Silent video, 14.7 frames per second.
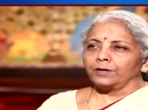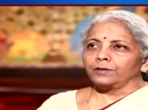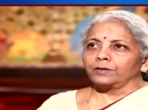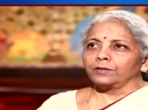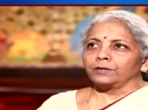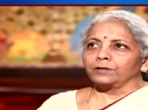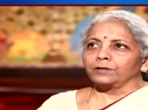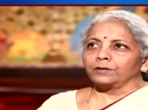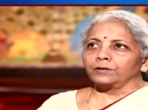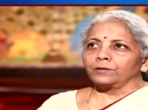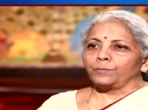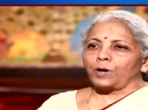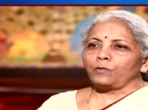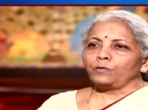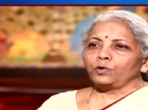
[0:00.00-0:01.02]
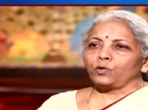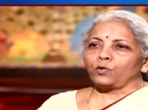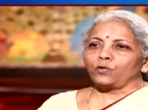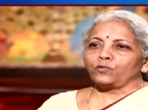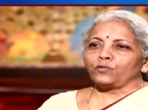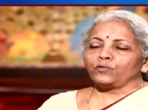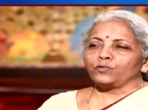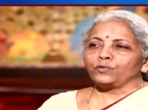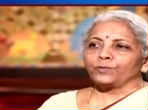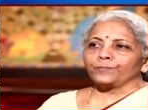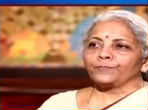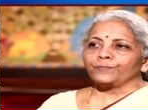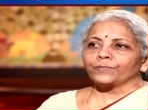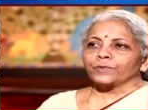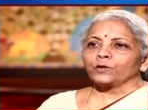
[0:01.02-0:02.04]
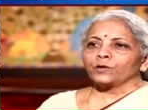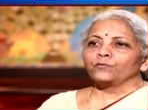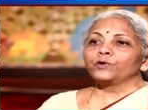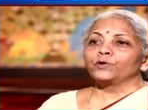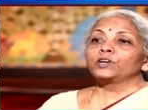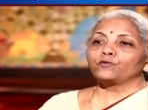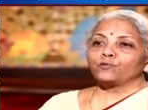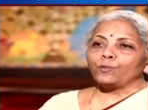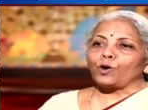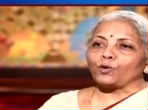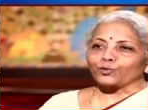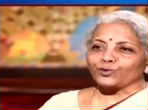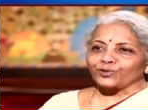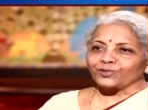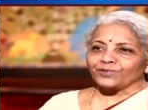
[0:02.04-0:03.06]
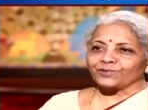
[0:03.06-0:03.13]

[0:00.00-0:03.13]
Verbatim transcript: The power of word of mouth